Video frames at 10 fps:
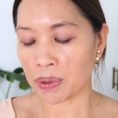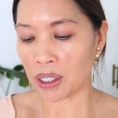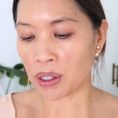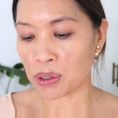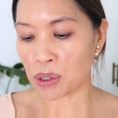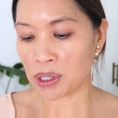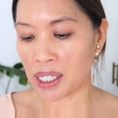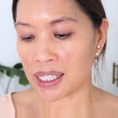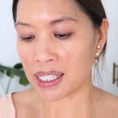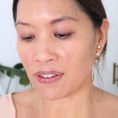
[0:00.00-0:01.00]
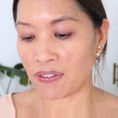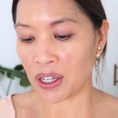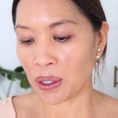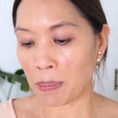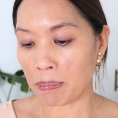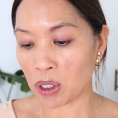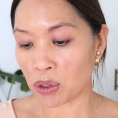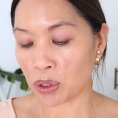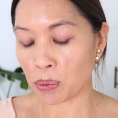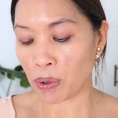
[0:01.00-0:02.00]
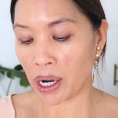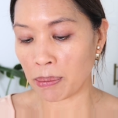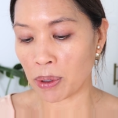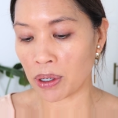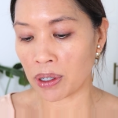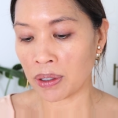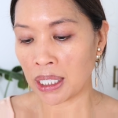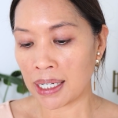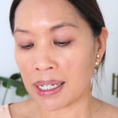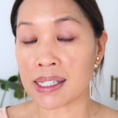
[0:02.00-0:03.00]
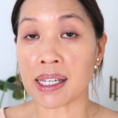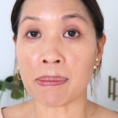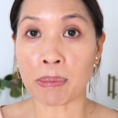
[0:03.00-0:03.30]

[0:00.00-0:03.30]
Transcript: It also says the Veil Mineral Primer is a